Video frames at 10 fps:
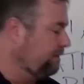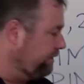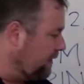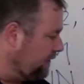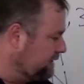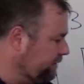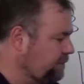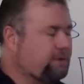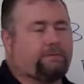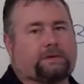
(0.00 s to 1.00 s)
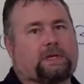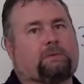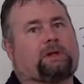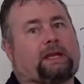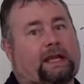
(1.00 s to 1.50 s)
Very difficult for
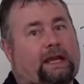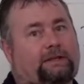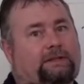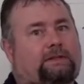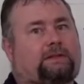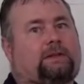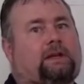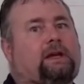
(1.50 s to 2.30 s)
someone to guess,